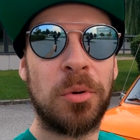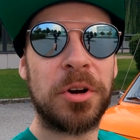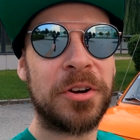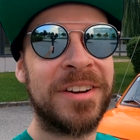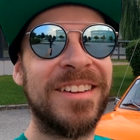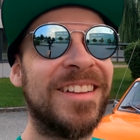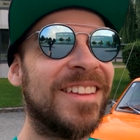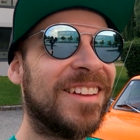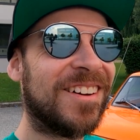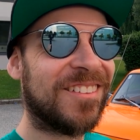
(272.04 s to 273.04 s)

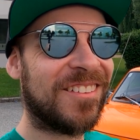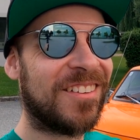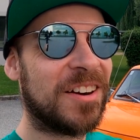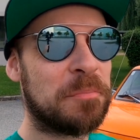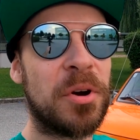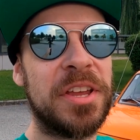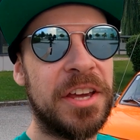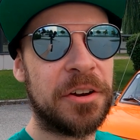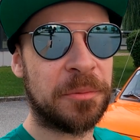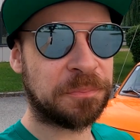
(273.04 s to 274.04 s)
or per
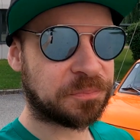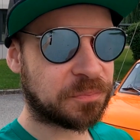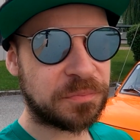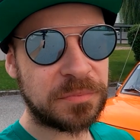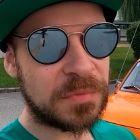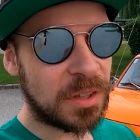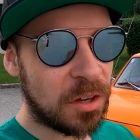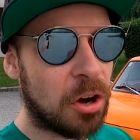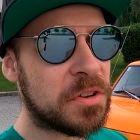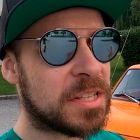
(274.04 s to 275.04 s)
year.
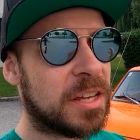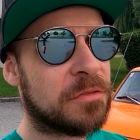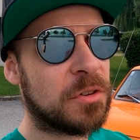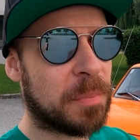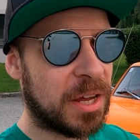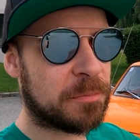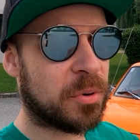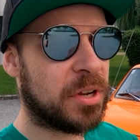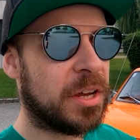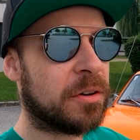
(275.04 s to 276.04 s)
Obviously, if you pay it
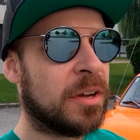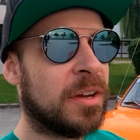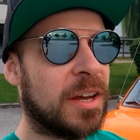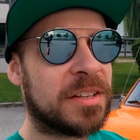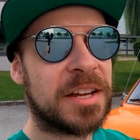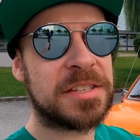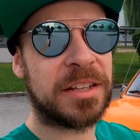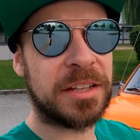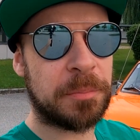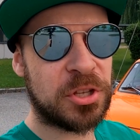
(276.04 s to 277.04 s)
per year, it gets
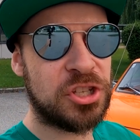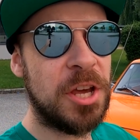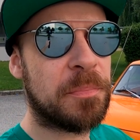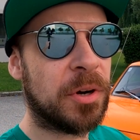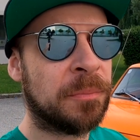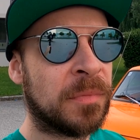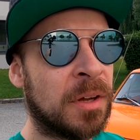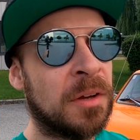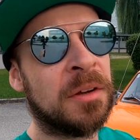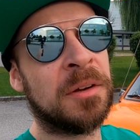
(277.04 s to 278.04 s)
a little bit cheaper,
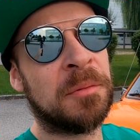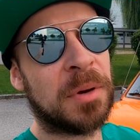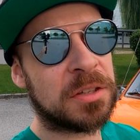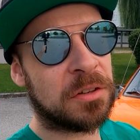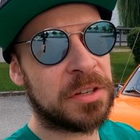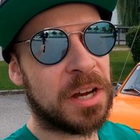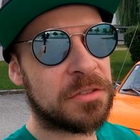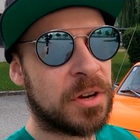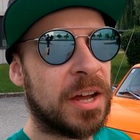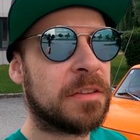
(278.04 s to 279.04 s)
but on the
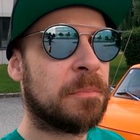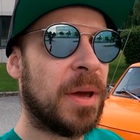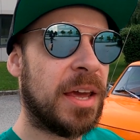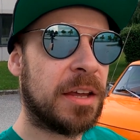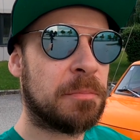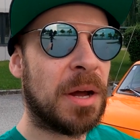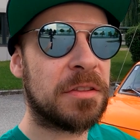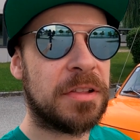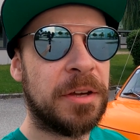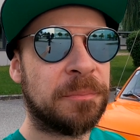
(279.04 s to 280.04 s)
other hand, paying it
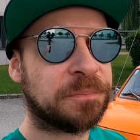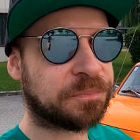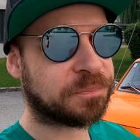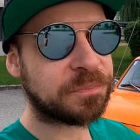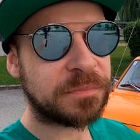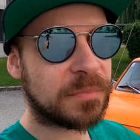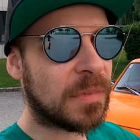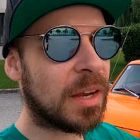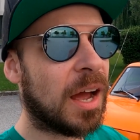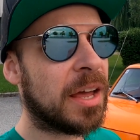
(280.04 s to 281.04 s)
monthly,
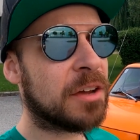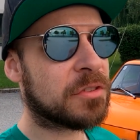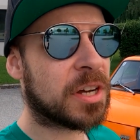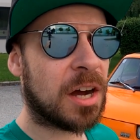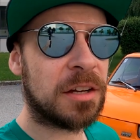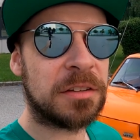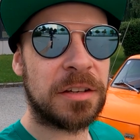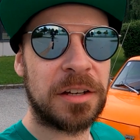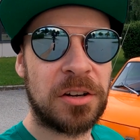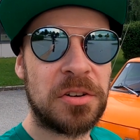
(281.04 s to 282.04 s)
I have
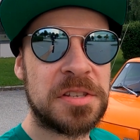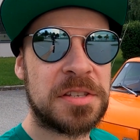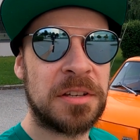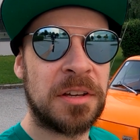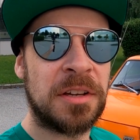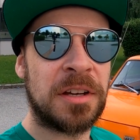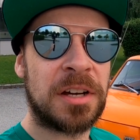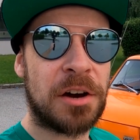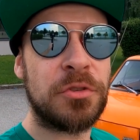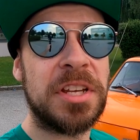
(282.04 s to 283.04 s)
the costs
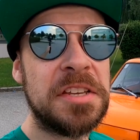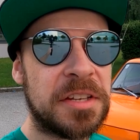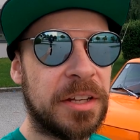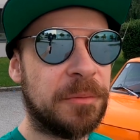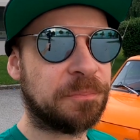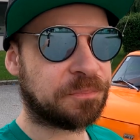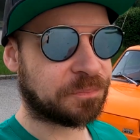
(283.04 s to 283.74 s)
covered easily.